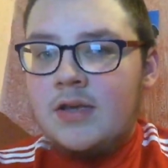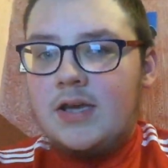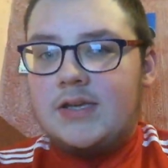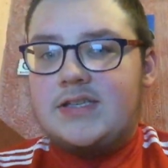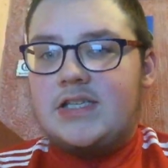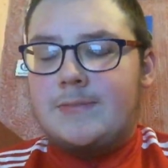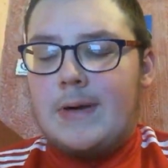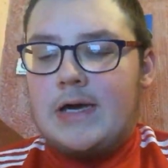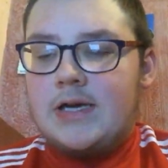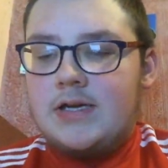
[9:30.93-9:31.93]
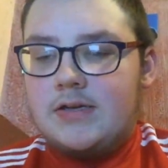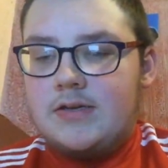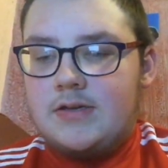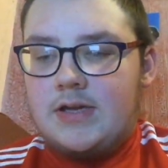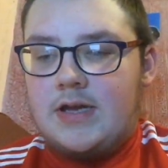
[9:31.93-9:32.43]
at centre back.
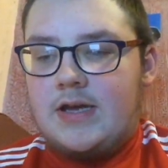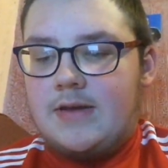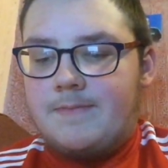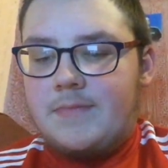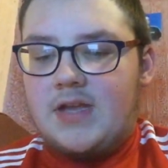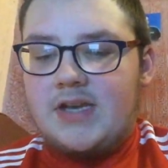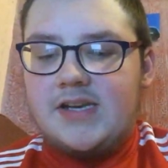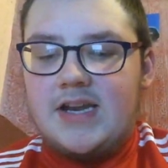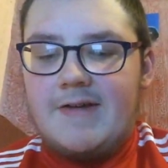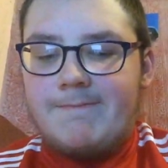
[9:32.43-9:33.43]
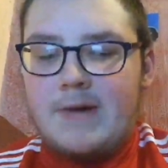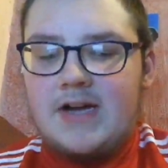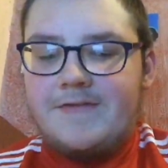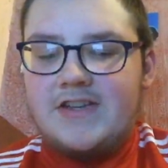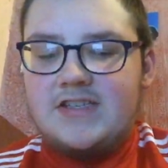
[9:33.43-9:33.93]
And then the left
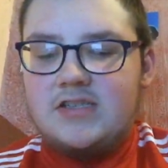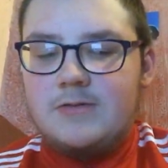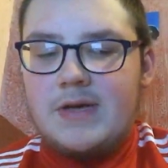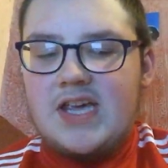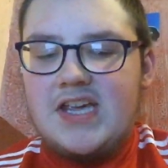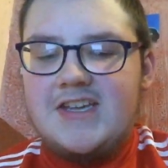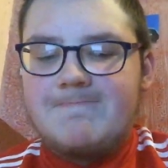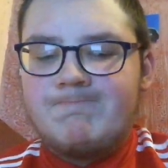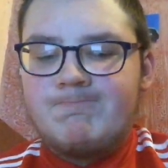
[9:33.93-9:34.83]
back, I think it's going to be.